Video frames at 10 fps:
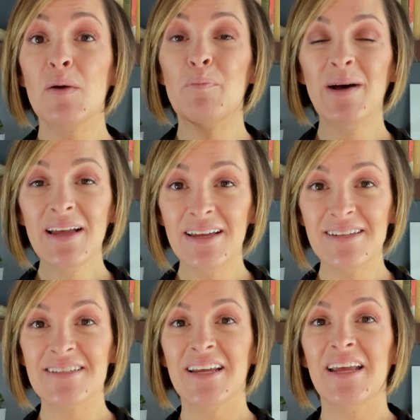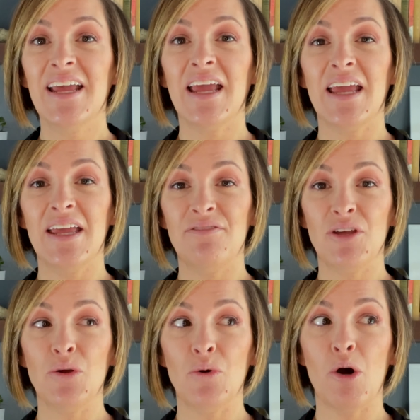But If
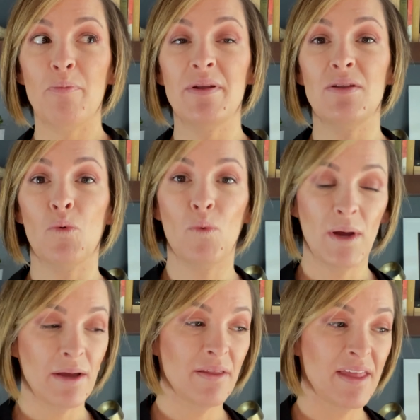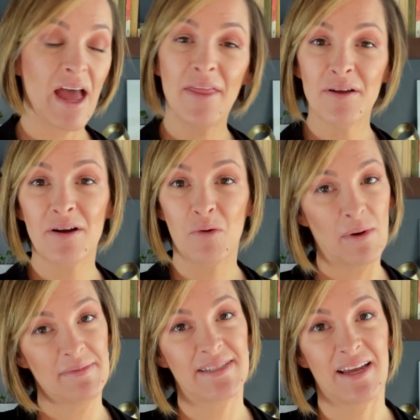you open the other
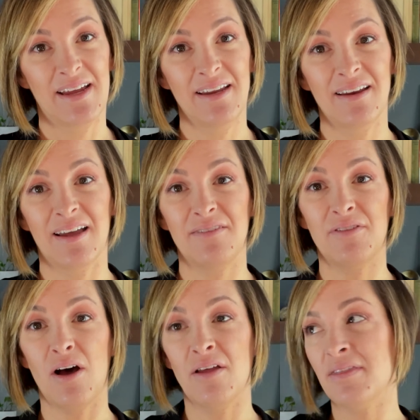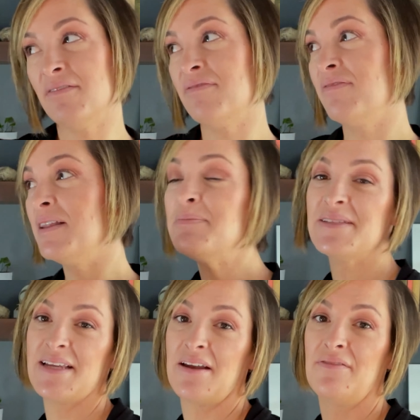website, kind of on the flip
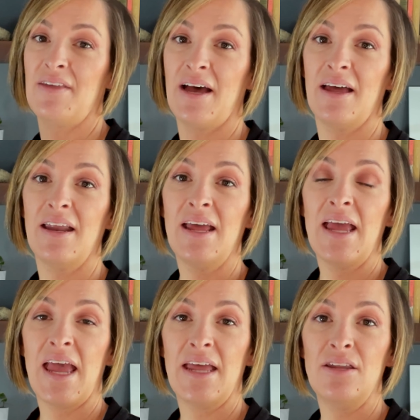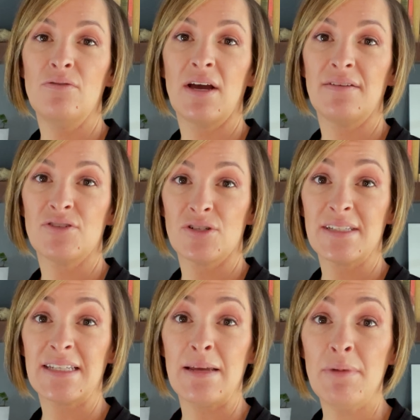side of that, and you kind of start
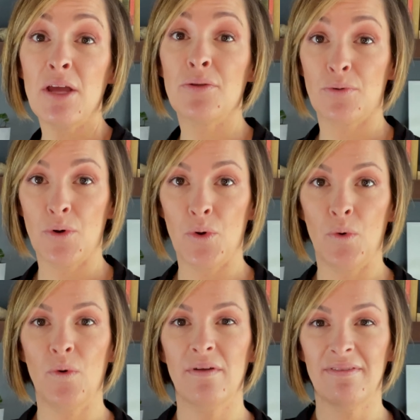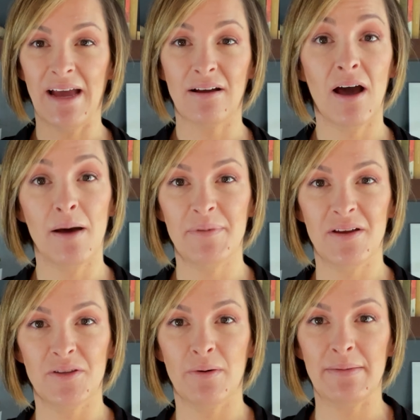skimming through that copy
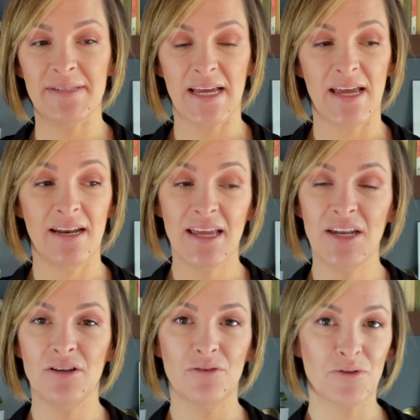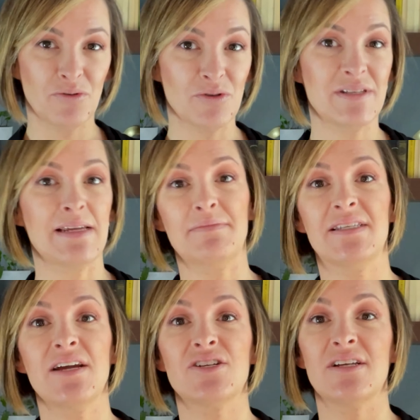on their website, and again, you go through those same
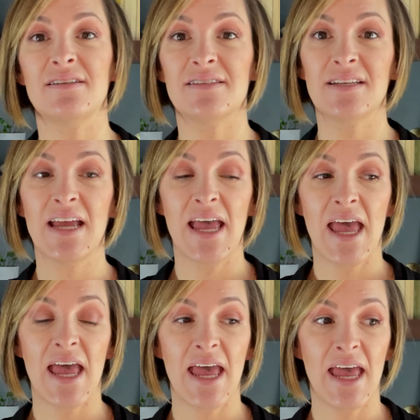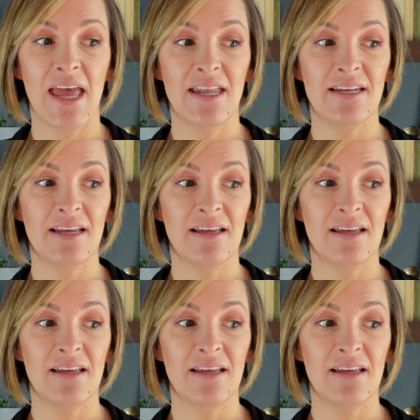sections, and